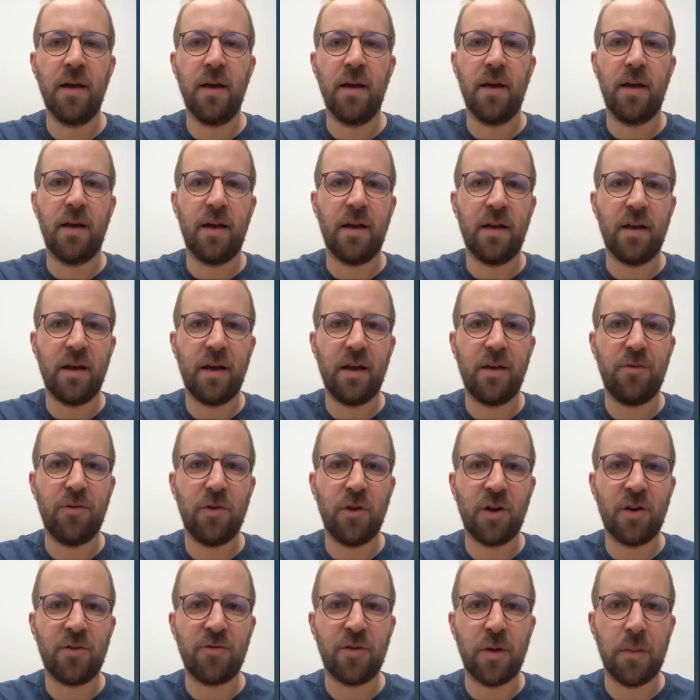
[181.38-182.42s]
If you're
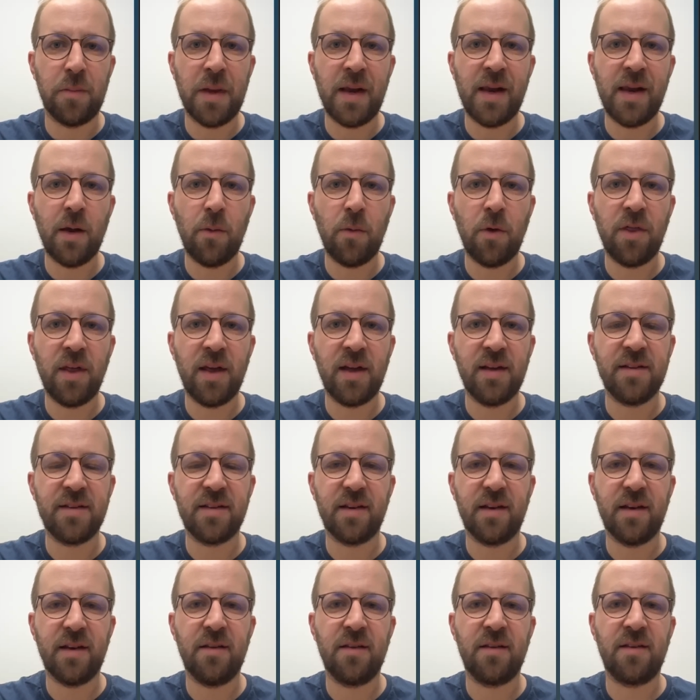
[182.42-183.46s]
not familiar with it,
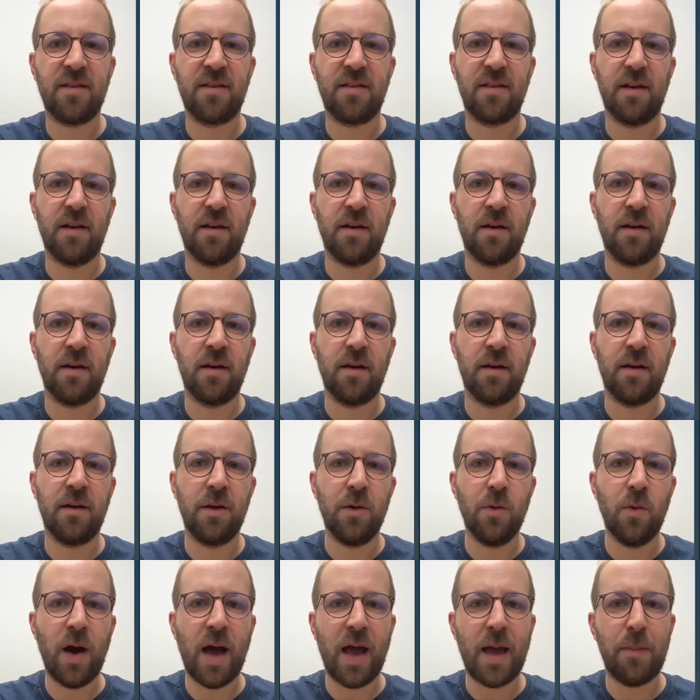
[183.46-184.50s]
it's a
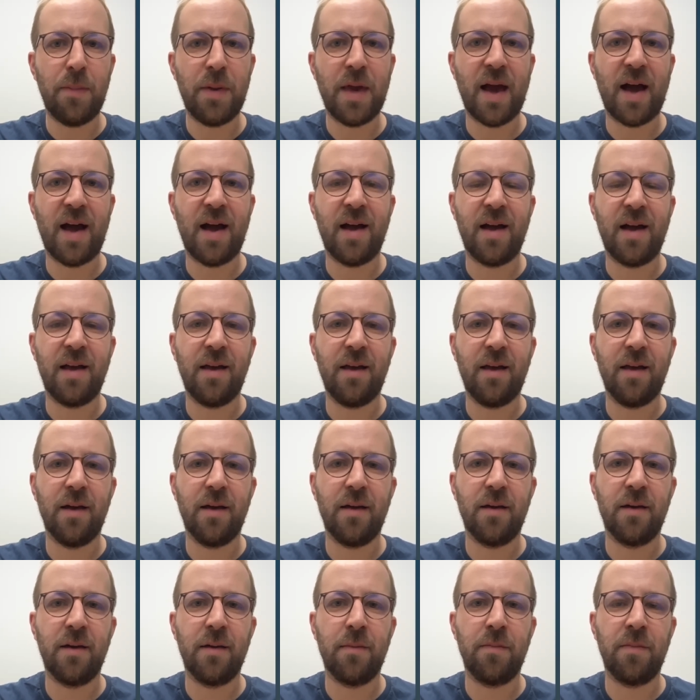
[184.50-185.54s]
new API
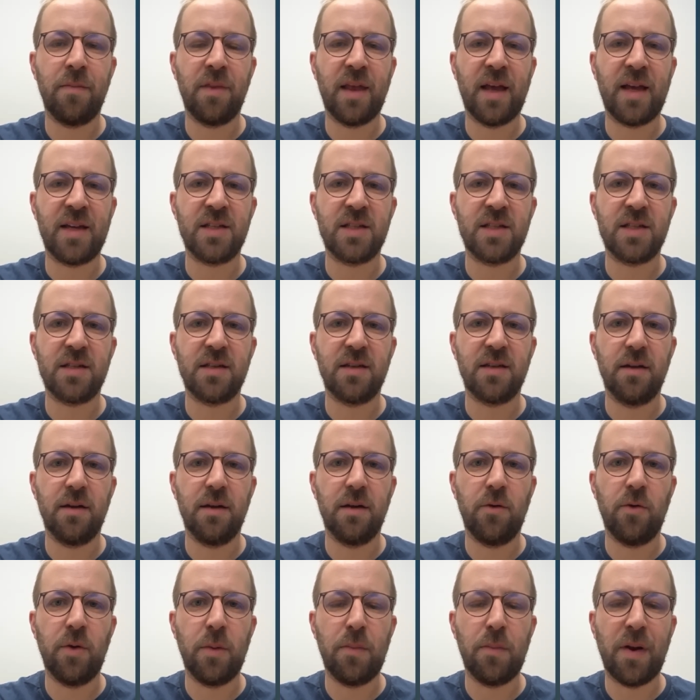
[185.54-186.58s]
that
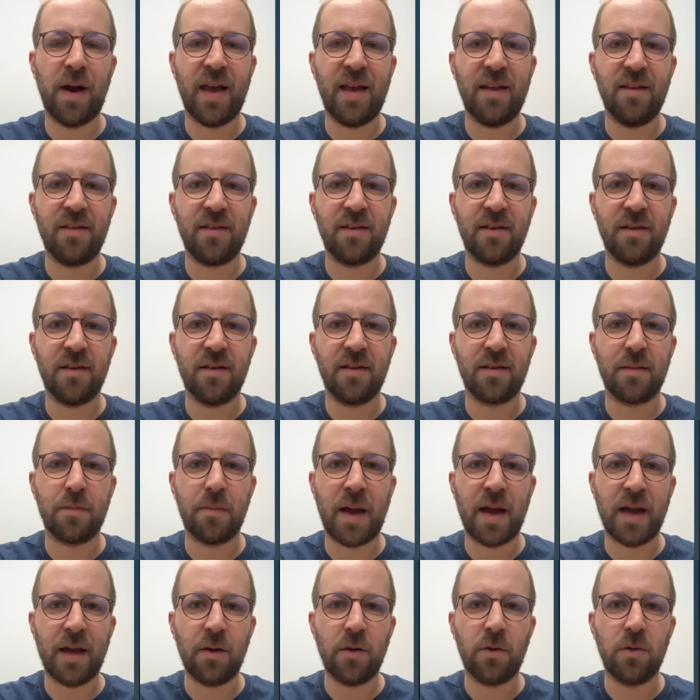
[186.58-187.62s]
replaces
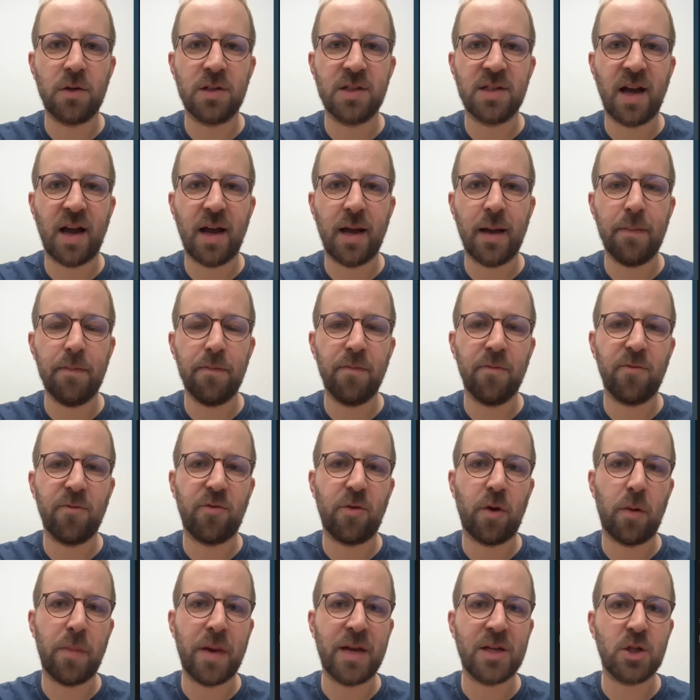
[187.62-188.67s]
microtime
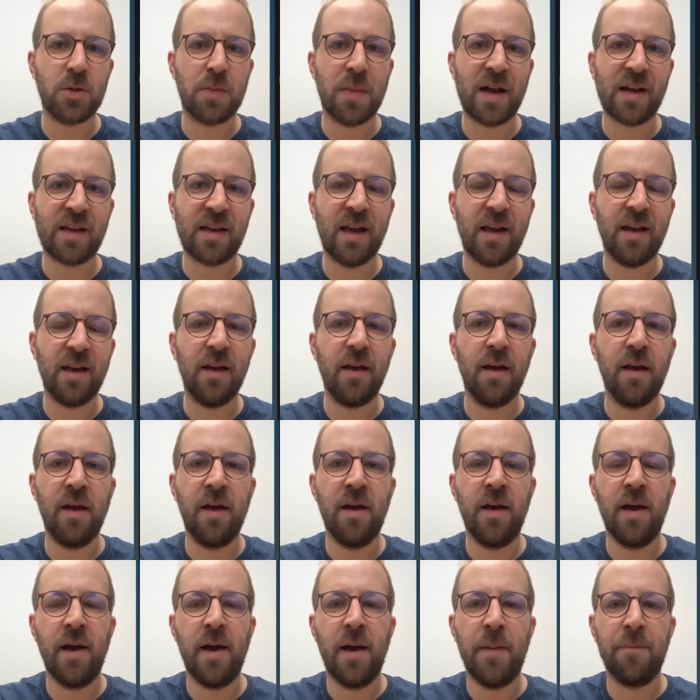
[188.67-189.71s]
for benchmarking
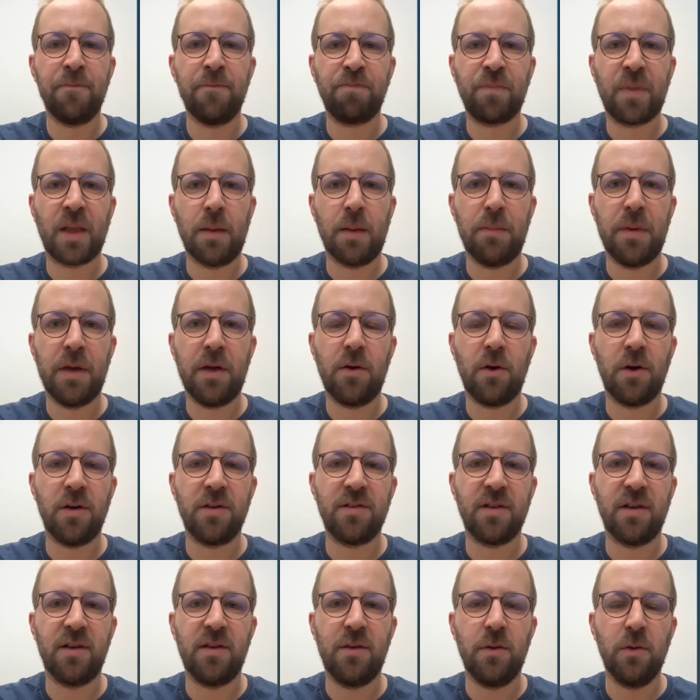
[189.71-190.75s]

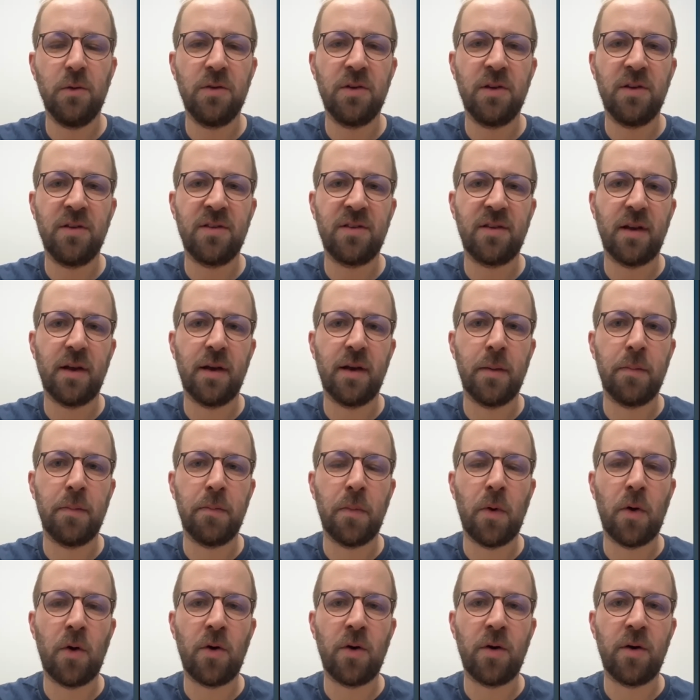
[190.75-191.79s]
because it uses
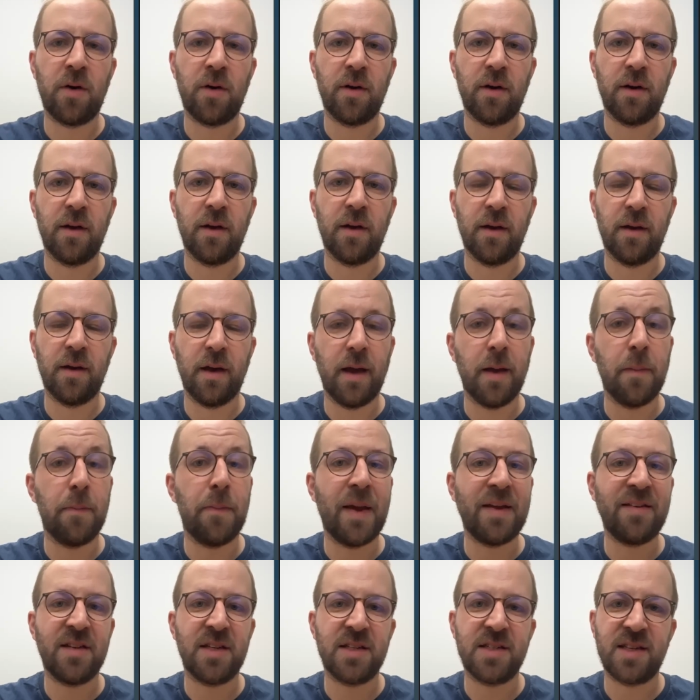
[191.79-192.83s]
a
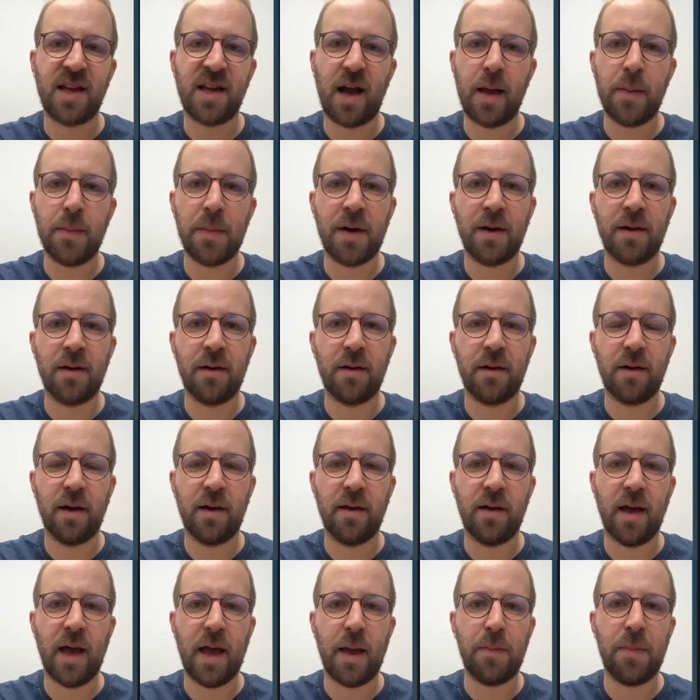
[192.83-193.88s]
better timer
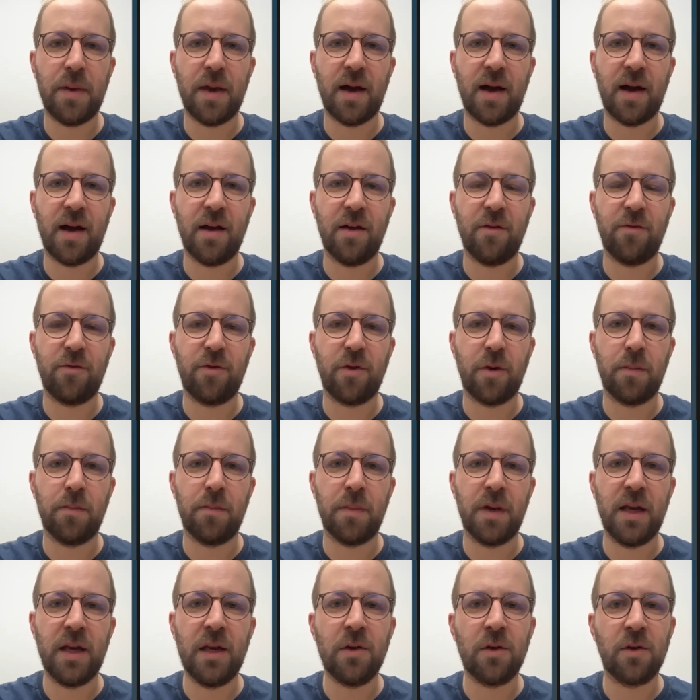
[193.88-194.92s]
API from
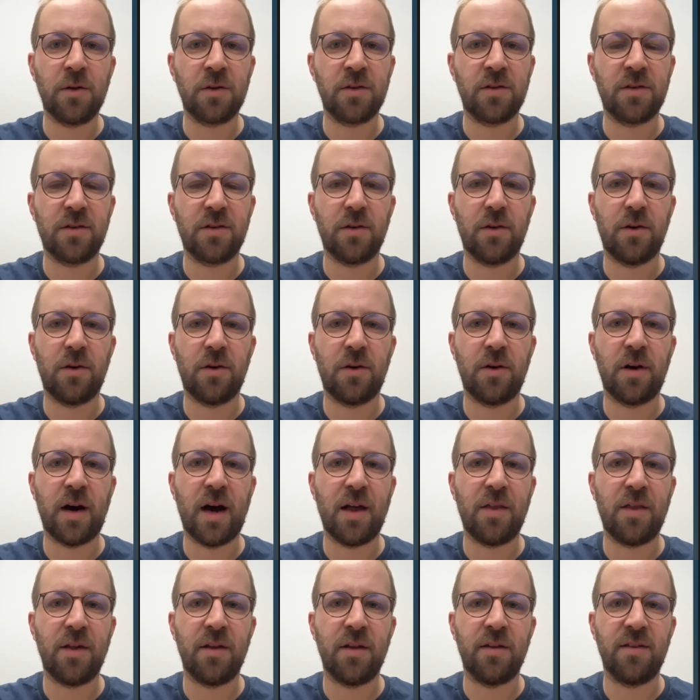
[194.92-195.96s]
Linux or
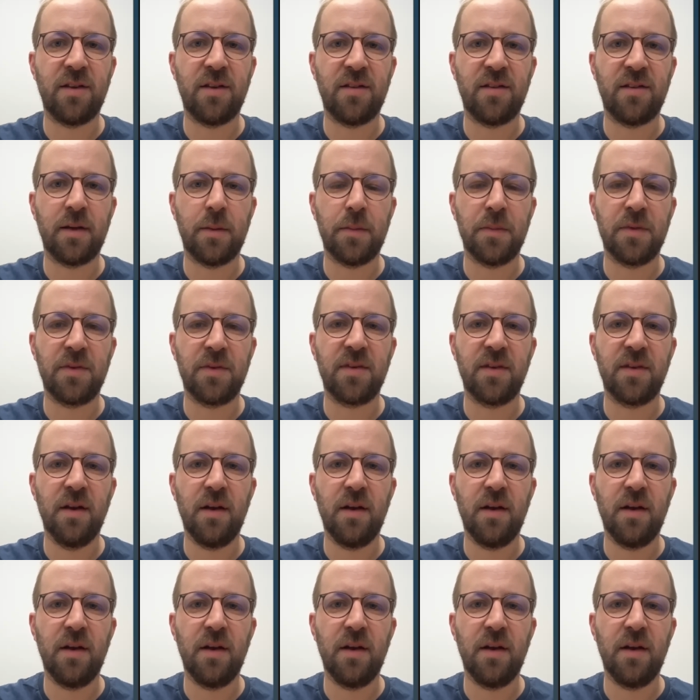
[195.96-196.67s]
other systems